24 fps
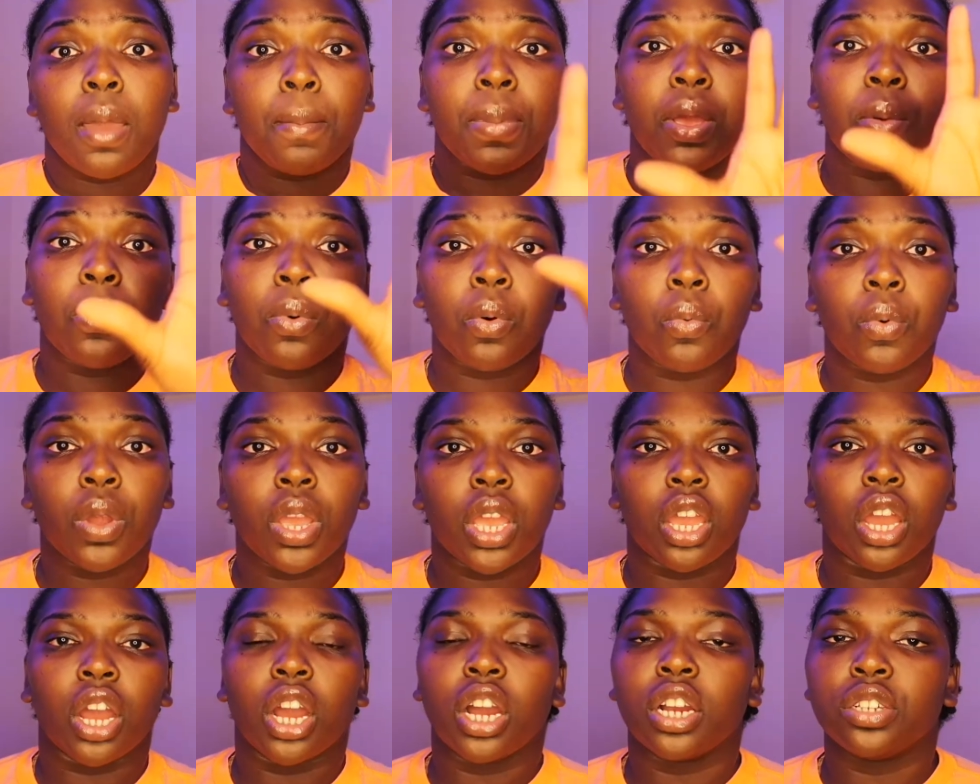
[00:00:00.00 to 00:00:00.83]
People
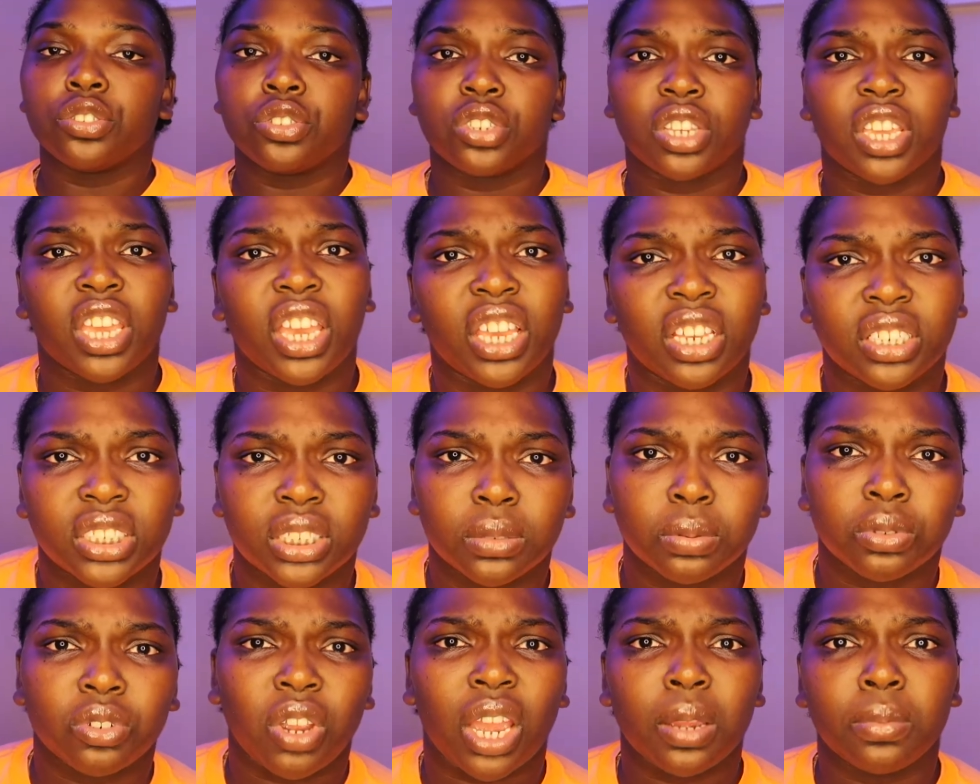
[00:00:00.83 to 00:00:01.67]
with one hundred K
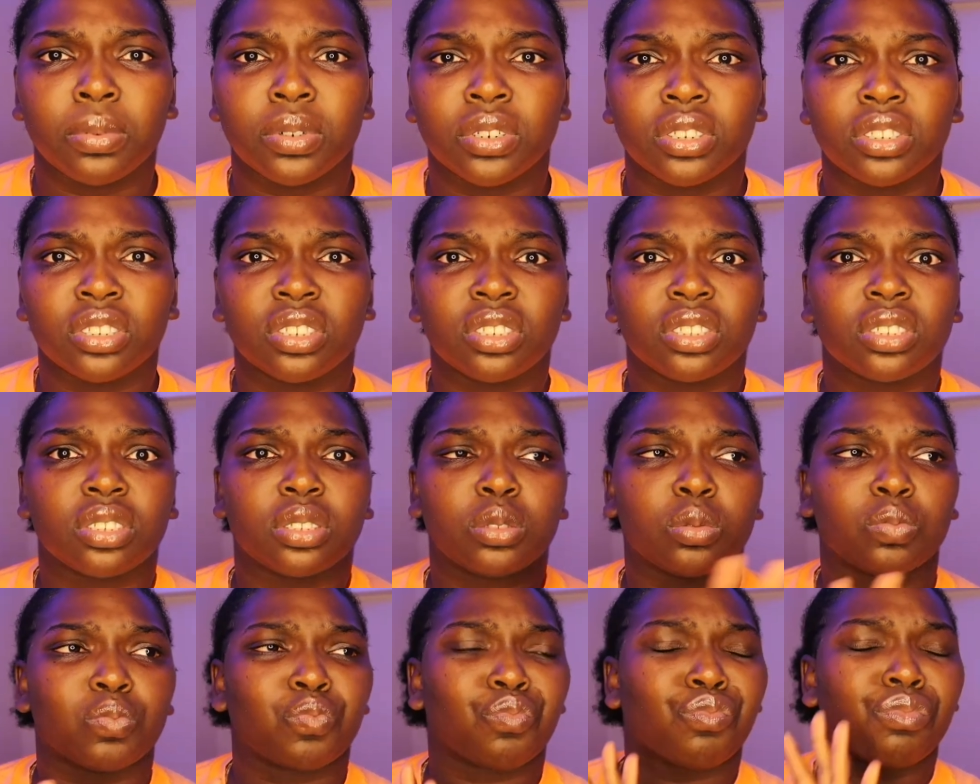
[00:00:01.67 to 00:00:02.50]
subscribers,
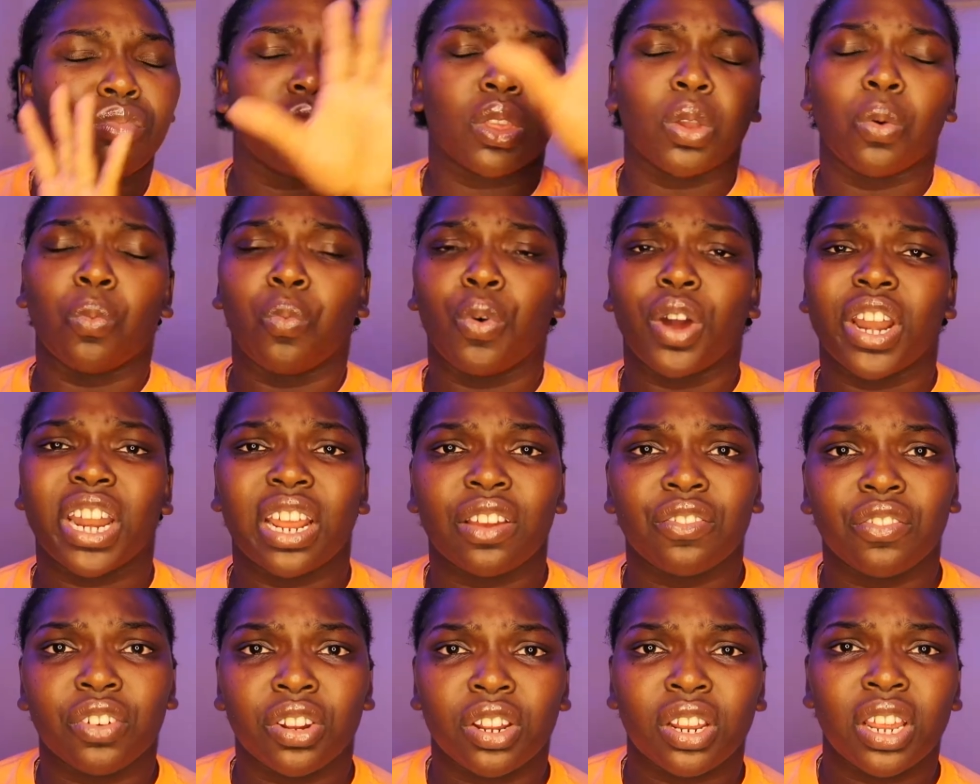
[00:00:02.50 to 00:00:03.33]

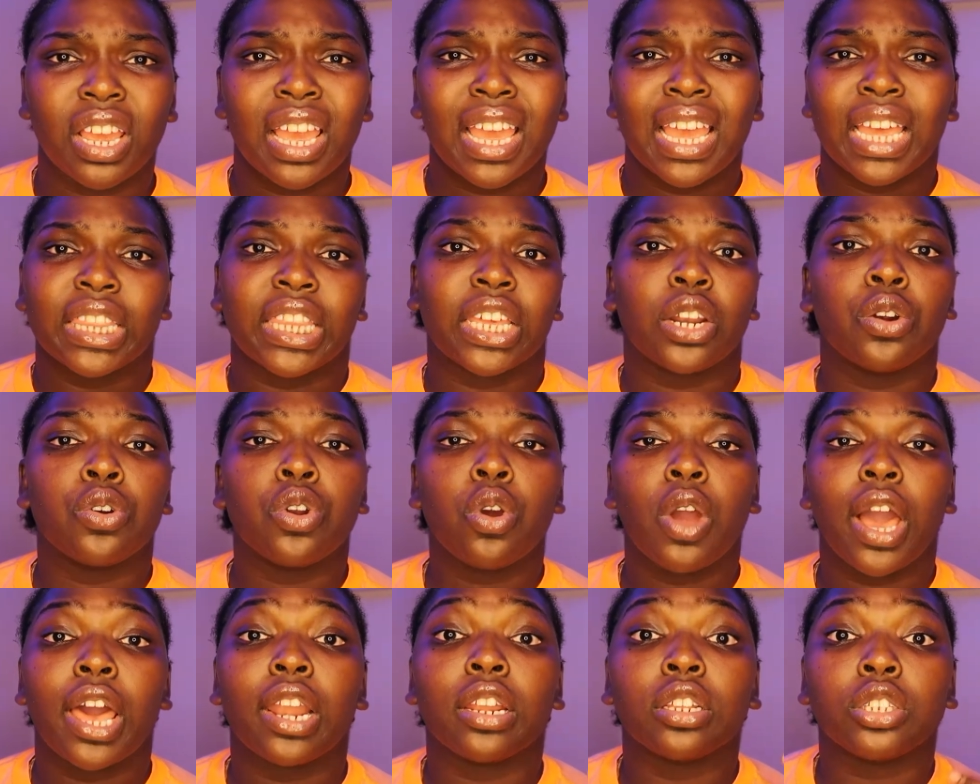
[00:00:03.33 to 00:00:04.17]
whatever, they don't
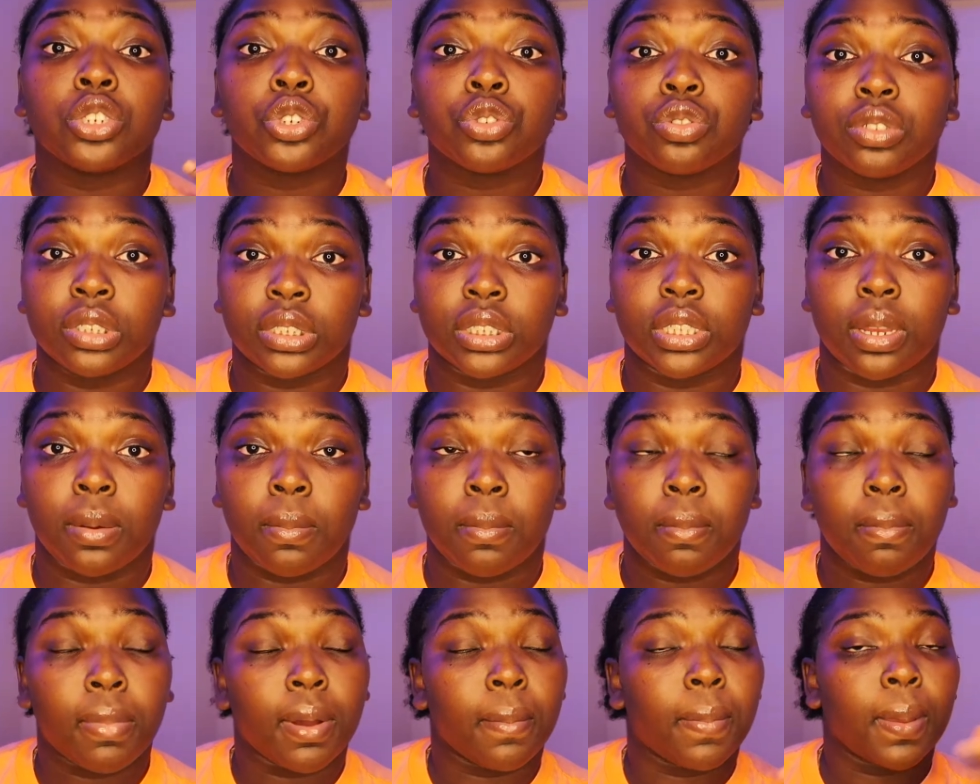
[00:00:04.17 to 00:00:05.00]
know how to treat
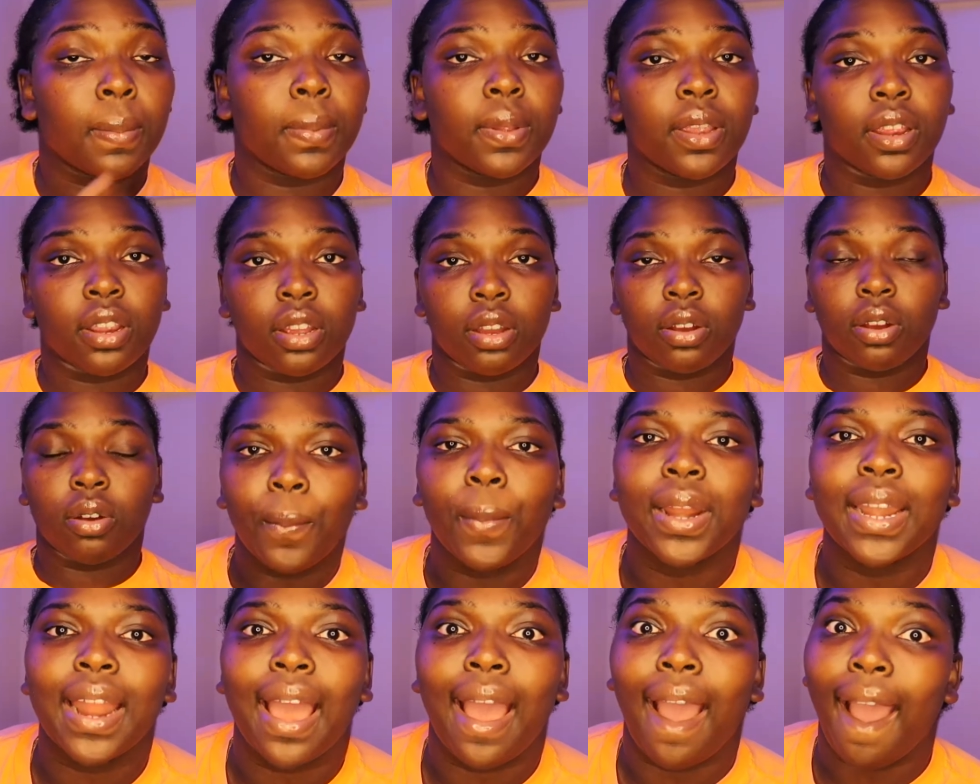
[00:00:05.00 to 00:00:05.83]
them. But baby girl,
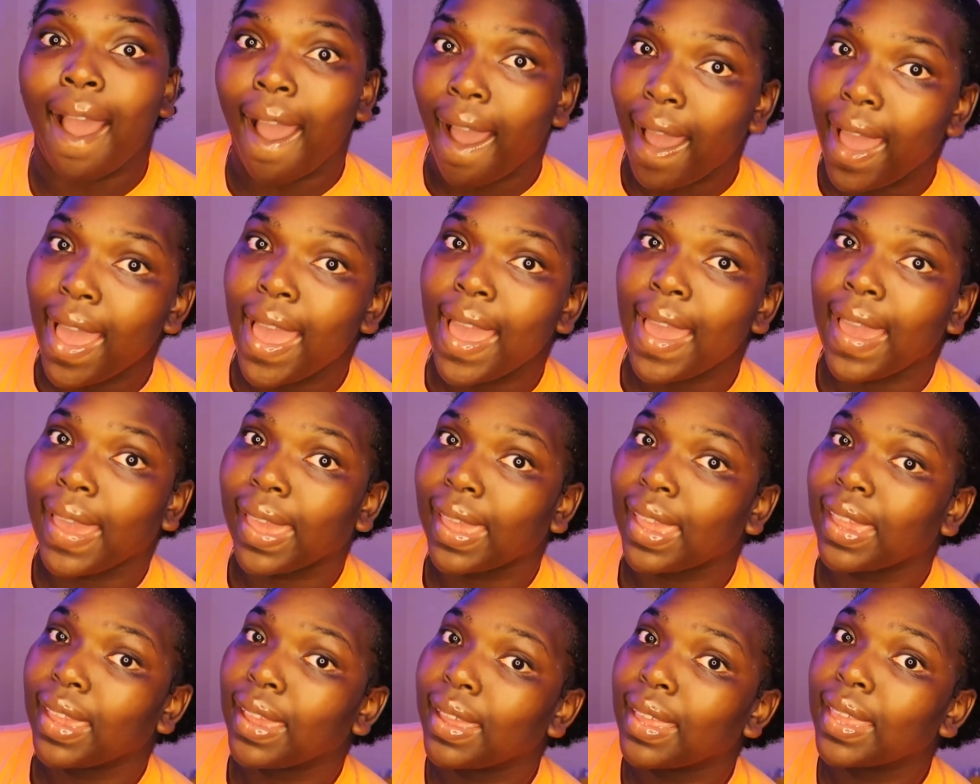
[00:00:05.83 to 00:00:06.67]
when
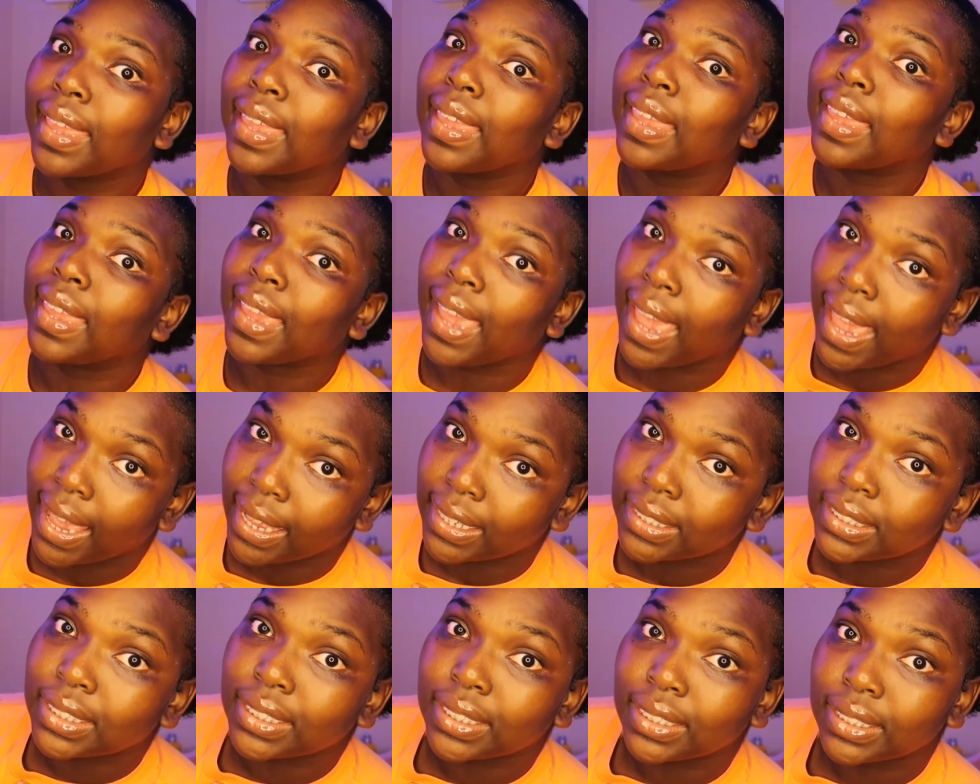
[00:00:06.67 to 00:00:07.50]
I
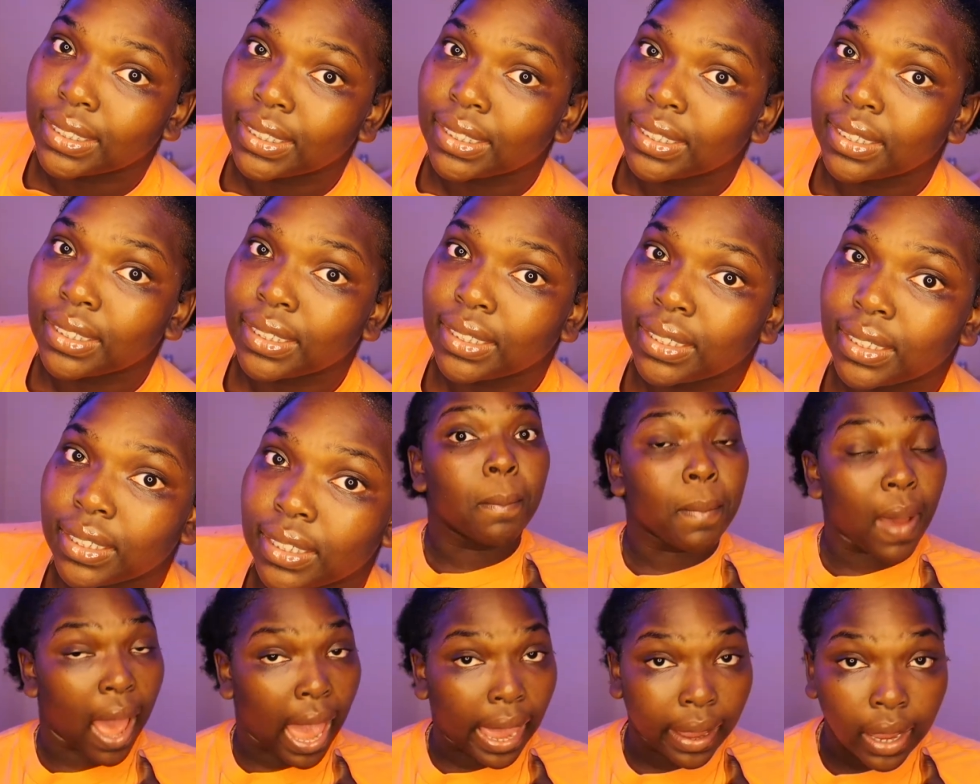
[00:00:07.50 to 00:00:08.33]
get
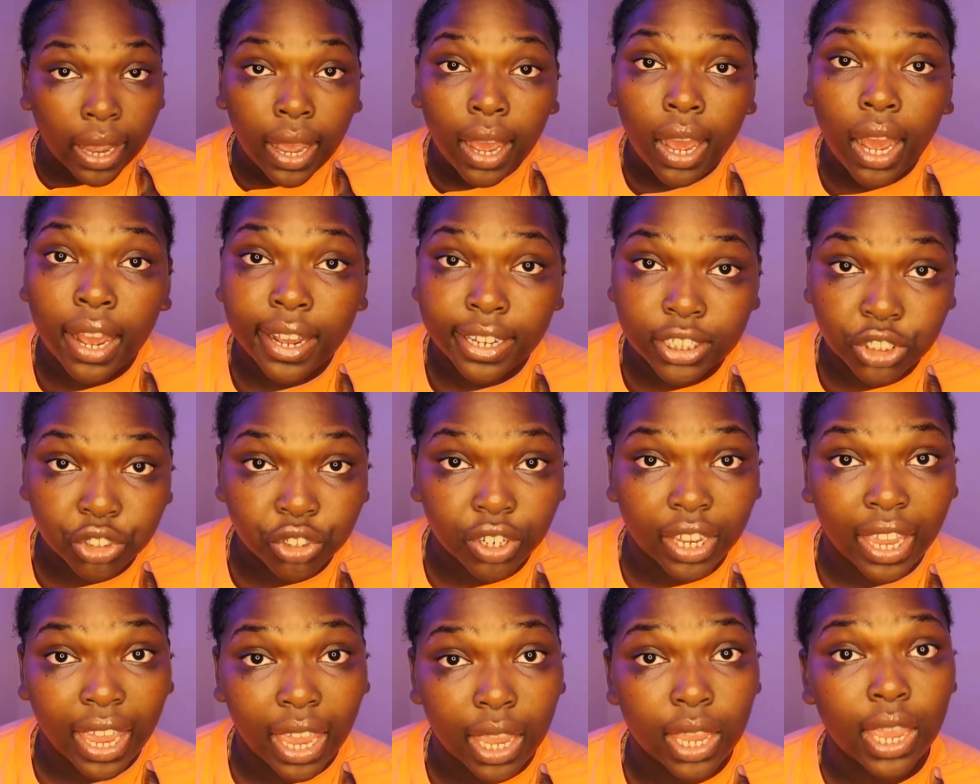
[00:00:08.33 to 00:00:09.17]
my one
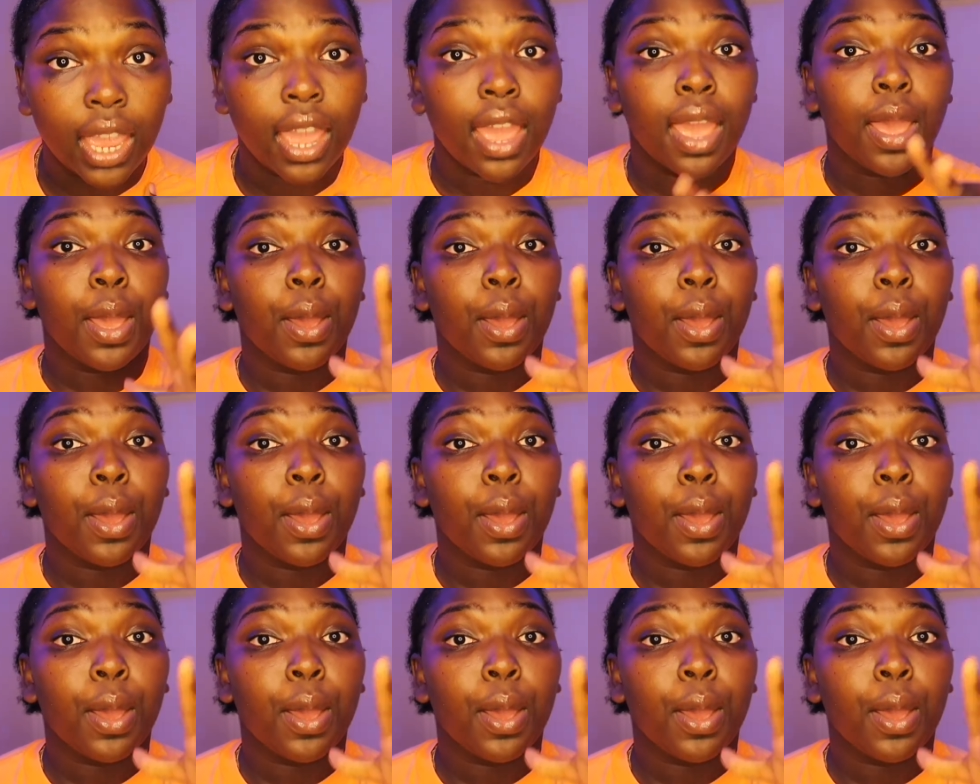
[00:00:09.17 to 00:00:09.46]
hundred K